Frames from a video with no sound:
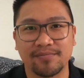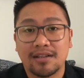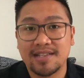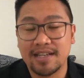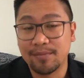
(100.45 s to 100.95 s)

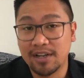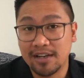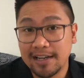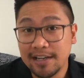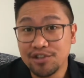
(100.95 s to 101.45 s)

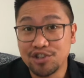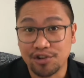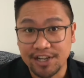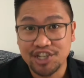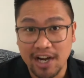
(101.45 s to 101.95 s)
Similarly,
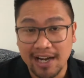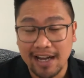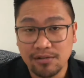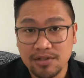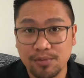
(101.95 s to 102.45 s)
during
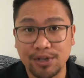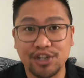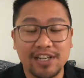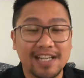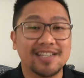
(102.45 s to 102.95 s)
checkout, when
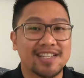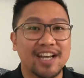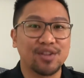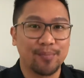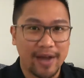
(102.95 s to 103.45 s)
you need to
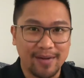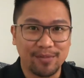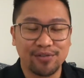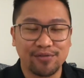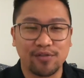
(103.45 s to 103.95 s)
take the
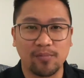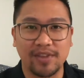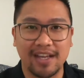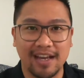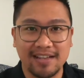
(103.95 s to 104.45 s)
payment from the
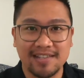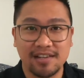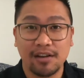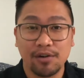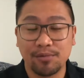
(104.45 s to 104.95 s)
guest,
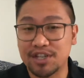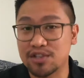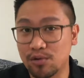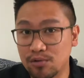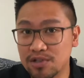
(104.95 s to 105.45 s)
which
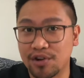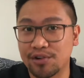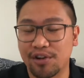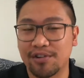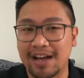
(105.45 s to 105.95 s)
is also
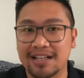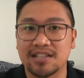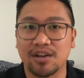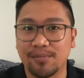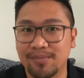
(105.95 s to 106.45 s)
known as
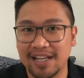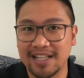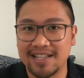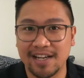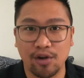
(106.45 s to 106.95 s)

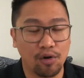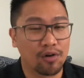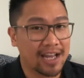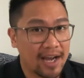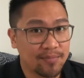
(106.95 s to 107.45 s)
completing
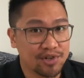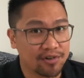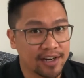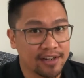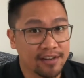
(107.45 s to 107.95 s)
or
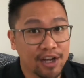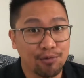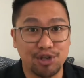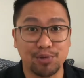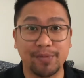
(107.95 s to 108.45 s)
capturing,
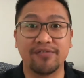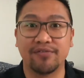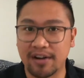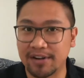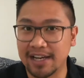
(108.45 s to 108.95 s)
which will be
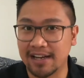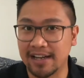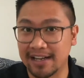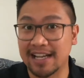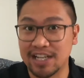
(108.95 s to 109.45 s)
very
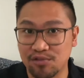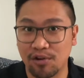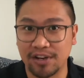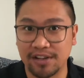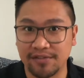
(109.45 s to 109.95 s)
clear later
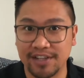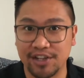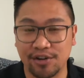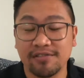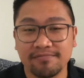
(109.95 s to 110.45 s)
on in the
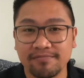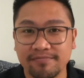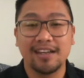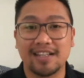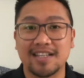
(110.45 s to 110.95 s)
video,
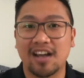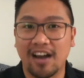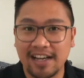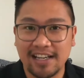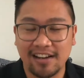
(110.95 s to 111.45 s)
it is
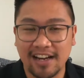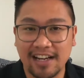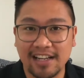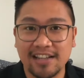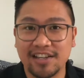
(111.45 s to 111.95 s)
highly
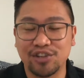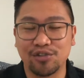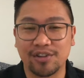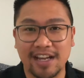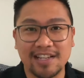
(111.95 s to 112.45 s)
likely that
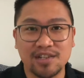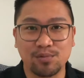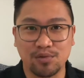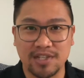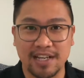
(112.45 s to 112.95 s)
your guest
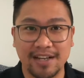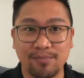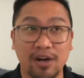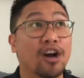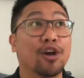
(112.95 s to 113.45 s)
will say,
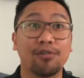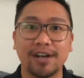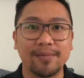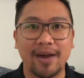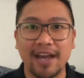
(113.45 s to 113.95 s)
"But I
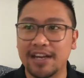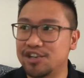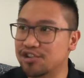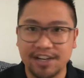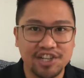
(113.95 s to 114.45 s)
already paid
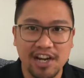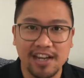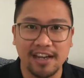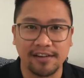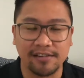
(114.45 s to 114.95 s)
during
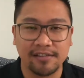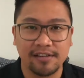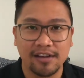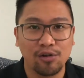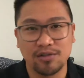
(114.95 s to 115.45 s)
check-in,"
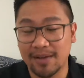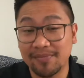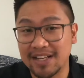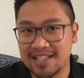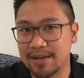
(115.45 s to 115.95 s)
or
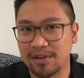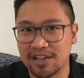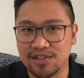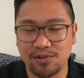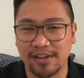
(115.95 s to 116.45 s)
something similar
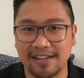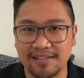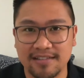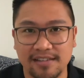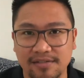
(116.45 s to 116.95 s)
to
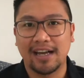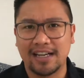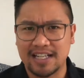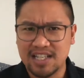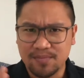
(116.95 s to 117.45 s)
that. And
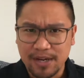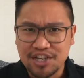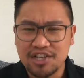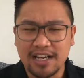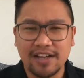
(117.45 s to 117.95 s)

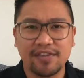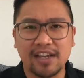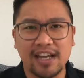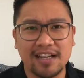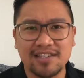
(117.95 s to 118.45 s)
especially if a
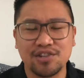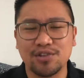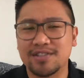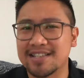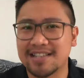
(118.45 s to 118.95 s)
guest
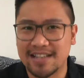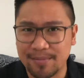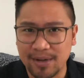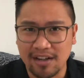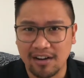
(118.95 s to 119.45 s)
uses a
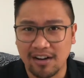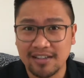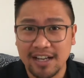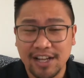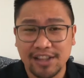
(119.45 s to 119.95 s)
debit
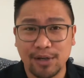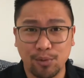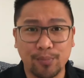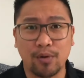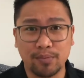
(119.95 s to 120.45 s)
card, they will
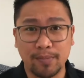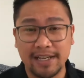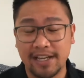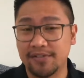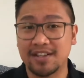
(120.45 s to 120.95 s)
probably
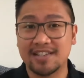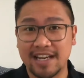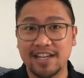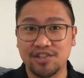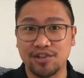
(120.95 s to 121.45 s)
even
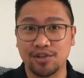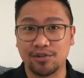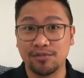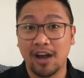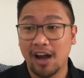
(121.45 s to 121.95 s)
say to
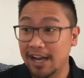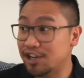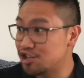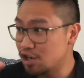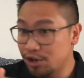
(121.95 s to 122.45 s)
you, "I
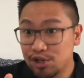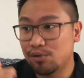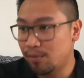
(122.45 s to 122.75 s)
can show you on